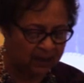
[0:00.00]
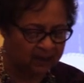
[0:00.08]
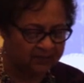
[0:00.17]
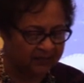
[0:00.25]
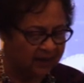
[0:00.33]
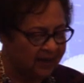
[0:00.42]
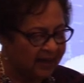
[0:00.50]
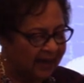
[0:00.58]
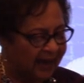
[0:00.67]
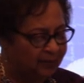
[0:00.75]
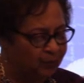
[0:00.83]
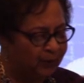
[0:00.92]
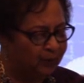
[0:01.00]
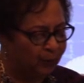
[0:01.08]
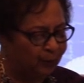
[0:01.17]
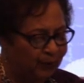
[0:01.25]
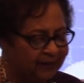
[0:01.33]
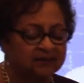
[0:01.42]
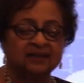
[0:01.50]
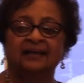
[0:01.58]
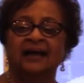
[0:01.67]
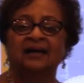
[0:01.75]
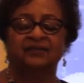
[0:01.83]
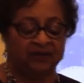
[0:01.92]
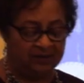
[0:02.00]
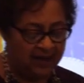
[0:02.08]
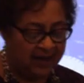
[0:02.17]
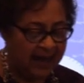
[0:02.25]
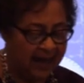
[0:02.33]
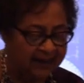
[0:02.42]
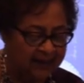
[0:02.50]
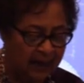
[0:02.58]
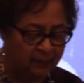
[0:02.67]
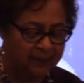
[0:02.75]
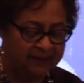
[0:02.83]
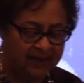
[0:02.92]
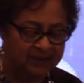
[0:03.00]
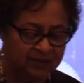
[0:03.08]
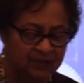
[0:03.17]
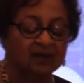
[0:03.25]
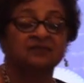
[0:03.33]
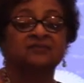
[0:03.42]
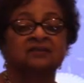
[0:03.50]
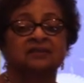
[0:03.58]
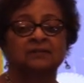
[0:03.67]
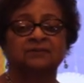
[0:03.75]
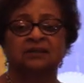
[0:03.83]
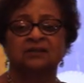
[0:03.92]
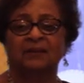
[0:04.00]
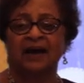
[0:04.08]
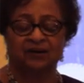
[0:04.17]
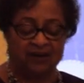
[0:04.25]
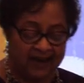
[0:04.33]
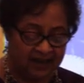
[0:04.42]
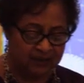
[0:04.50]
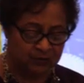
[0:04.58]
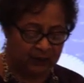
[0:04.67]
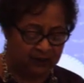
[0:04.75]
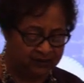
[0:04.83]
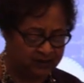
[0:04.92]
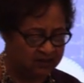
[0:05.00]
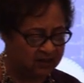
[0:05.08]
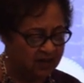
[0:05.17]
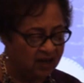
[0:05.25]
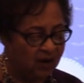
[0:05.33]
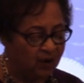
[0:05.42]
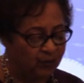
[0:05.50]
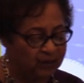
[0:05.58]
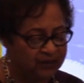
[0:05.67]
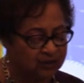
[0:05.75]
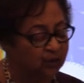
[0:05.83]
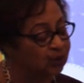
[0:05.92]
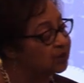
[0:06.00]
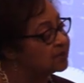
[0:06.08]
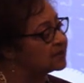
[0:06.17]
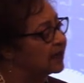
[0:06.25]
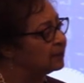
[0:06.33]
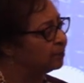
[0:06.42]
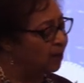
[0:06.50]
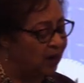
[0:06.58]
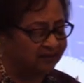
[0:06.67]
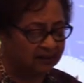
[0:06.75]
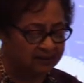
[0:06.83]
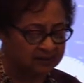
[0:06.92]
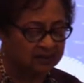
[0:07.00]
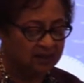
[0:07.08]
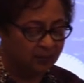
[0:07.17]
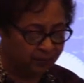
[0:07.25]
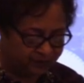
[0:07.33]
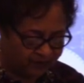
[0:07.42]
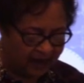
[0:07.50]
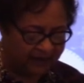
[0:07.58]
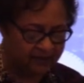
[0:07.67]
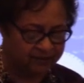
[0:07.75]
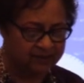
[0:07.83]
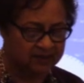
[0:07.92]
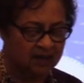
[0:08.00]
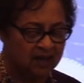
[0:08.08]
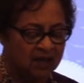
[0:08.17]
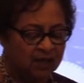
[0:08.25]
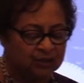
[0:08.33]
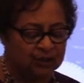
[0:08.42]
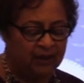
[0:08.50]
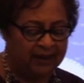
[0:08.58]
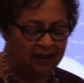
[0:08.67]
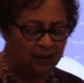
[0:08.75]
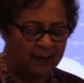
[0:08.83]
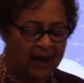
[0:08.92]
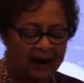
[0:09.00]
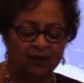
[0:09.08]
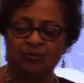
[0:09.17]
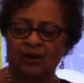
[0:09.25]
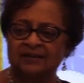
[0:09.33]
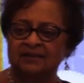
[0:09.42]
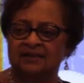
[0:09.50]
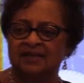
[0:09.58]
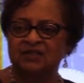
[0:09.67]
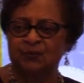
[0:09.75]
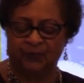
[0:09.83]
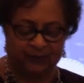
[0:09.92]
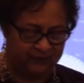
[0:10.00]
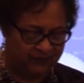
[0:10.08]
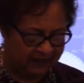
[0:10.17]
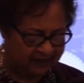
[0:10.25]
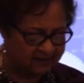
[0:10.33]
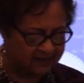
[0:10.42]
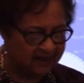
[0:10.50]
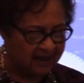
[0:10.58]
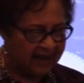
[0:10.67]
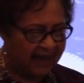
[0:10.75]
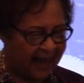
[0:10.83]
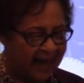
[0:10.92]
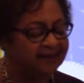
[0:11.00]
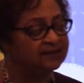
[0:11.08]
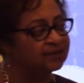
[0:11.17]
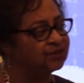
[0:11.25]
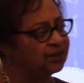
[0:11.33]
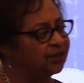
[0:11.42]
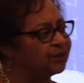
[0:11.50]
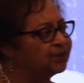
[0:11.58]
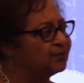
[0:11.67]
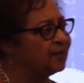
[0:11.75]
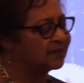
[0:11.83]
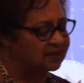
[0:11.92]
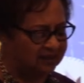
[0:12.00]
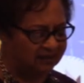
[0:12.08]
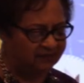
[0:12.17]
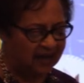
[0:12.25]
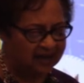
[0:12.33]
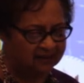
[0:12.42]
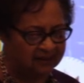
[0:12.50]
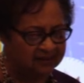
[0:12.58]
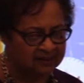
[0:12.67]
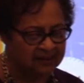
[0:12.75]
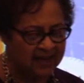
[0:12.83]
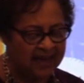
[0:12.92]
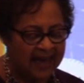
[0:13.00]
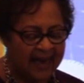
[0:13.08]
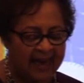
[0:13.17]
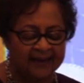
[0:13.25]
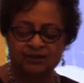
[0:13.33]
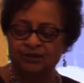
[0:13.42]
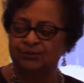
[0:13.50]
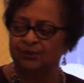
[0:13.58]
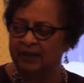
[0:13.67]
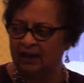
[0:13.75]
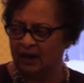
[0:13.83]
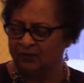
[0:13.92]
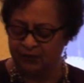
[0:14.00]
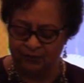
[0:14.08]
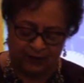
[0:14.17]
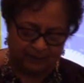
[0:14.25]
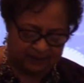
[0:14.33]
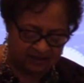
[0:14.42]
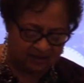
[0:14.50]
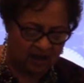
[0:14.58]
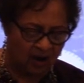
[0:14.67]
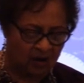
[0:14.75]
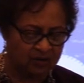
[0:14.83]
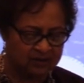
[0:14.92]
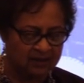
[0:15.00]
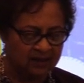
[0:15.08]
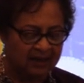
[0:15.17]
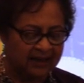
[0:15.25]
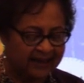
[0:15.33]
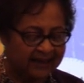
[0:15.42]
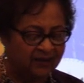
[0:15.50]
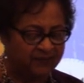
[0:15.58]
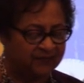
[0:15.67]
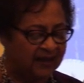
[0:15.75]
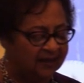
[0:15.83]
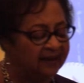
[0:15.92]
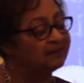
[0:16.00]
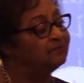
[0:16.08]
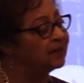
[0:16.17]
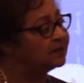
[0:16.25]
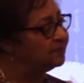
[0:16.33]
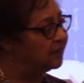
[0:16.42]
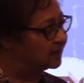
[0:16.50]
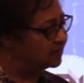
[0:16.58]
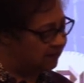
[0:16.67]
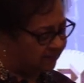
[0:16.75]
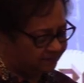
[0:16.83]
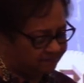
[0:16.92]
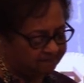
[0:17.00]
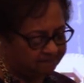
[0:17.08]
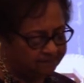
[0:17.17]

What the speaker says: Month, and we will bring together a combination of subject matter experts, resource and product providers to help our residents prevent and deter domestic violence and to recover from assault if they have been a victim.